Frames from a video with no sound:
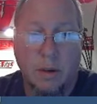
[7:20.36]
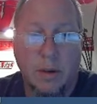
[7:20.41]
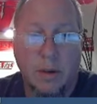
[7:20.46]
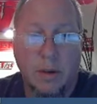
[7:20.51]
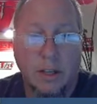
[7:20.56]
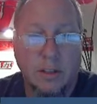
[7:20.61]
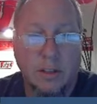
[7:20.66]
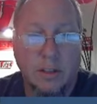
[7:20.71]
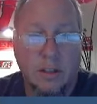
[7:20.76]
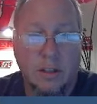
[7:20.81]

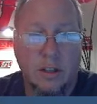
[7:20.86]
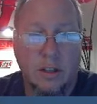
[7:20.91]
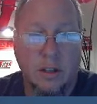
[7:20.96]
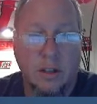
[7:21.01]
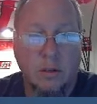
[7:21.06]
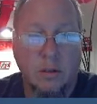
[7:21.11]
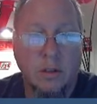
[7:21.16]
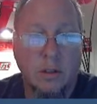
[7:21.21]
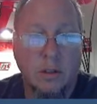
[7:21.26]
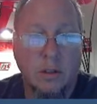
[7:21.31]
minutes to
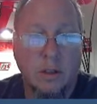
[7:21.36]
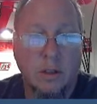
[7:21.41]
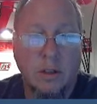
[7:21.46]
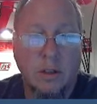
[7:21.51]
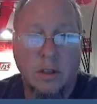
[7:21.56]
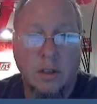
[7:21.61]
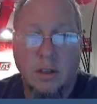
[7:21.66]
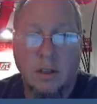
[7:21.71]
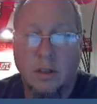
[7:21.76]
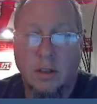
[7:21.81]
do.
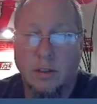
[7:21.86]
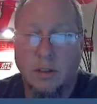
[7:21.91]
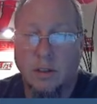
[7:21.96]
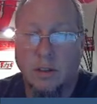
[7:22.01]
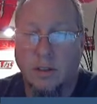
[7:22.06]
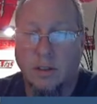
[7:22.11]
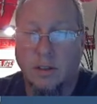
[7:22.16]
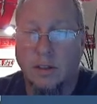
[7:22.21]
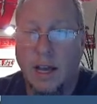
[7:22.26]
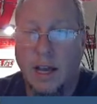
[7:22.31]

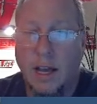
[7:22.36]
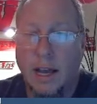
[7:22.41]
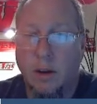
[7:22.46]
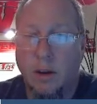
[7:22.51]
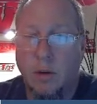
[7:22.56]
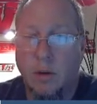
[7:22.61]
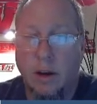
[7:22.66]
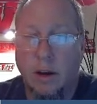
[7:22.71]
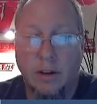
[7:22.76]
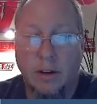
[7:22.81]
This is high
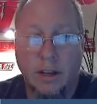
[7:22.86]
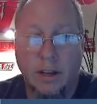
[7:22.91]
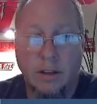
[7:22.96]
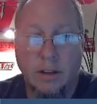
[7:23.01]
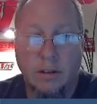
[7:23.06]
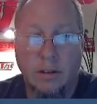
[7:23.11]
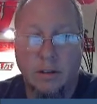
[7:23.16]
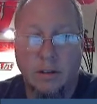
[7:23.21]
quality.